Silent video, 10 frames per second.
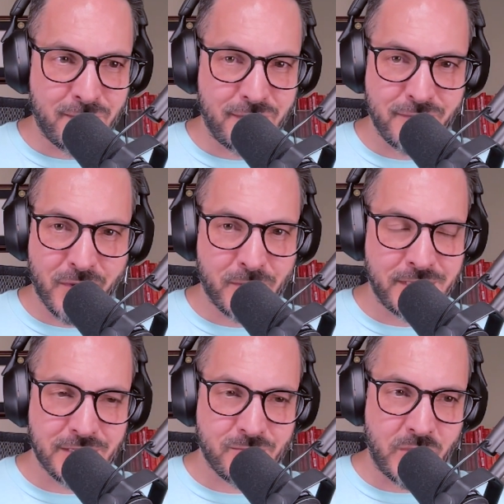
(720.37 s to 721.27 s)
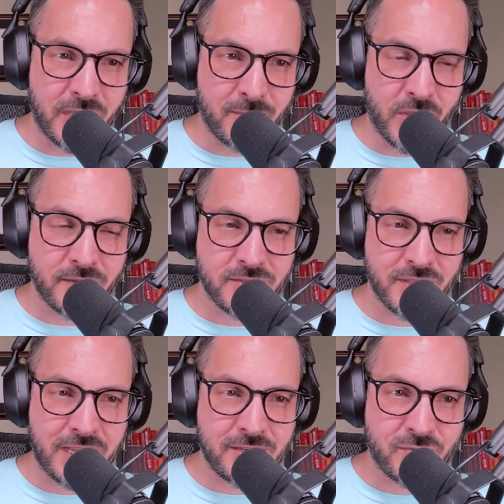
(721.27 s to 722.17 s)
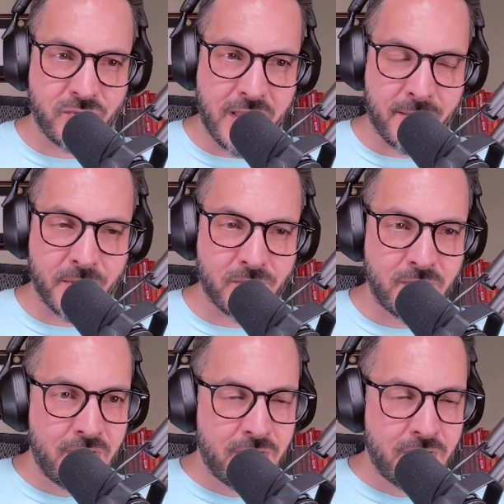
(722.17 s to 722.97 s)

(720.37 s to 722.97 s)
and you've only just begun, brother. So that is phenomenal.